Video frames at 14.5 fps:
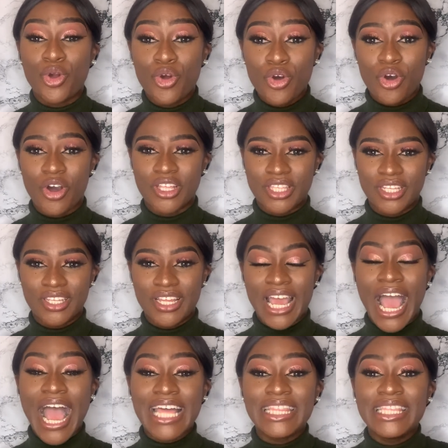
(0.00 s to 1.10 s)
God,
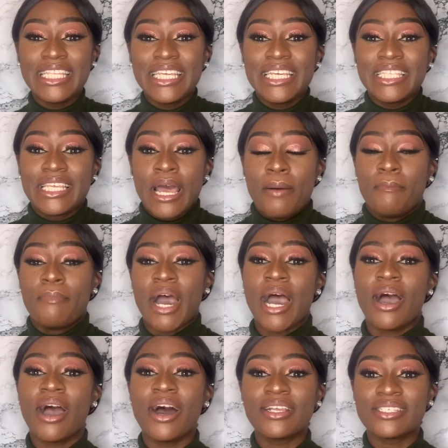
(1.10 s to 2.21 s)
I need my
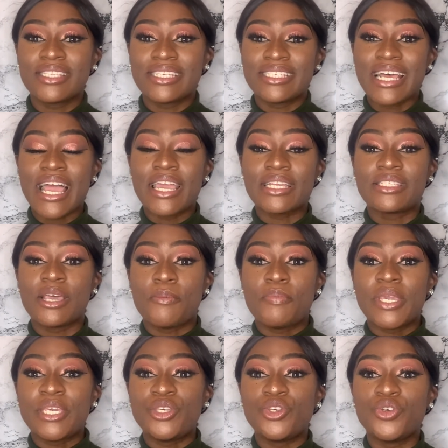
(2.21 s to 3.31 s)
heart's desire to be
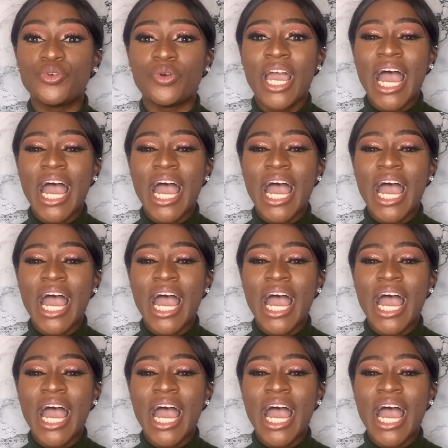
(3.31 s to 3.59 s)
you.